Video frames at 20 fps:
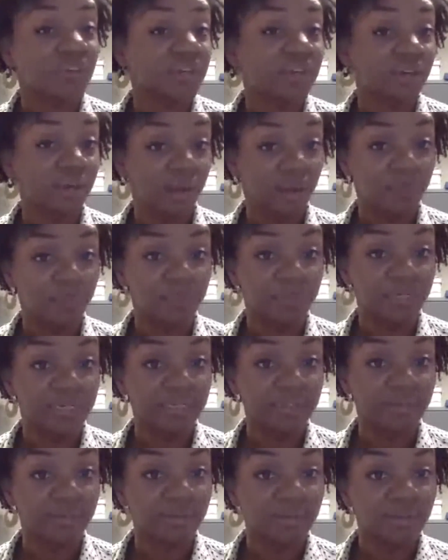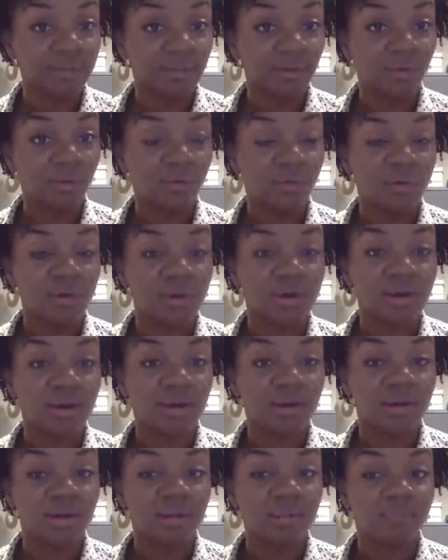company or
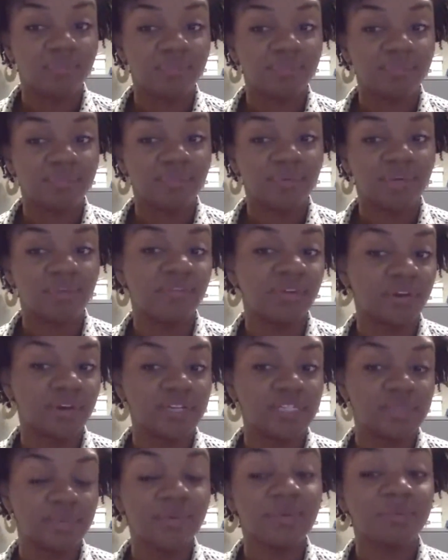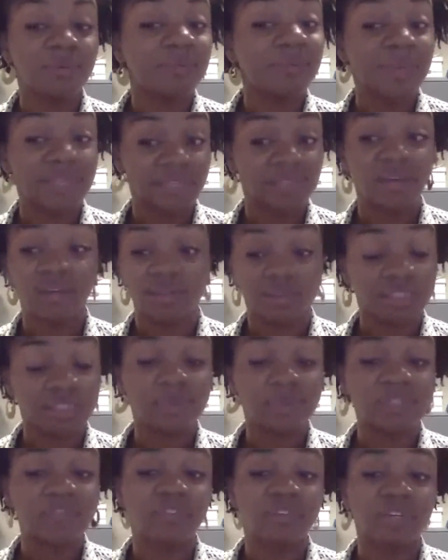a very
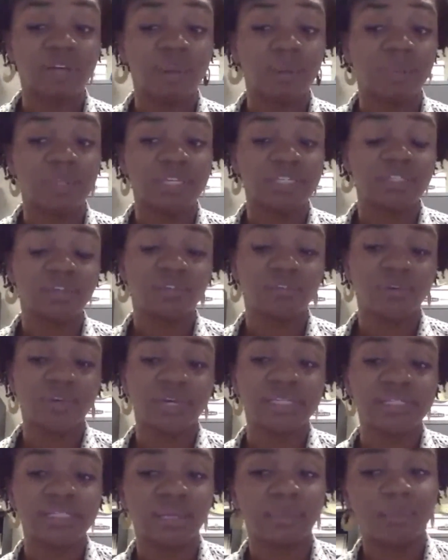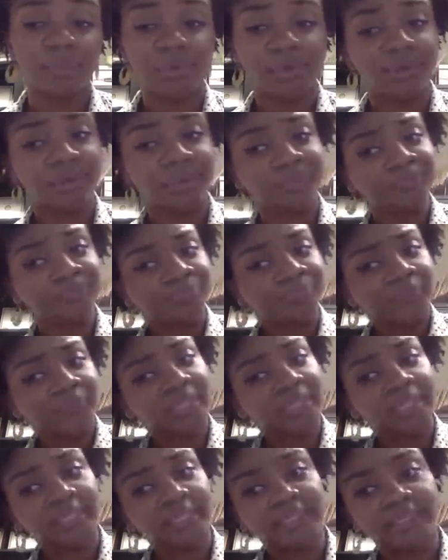specific company. So for example,
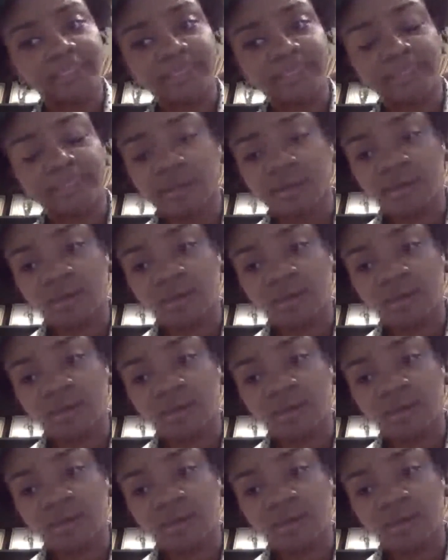in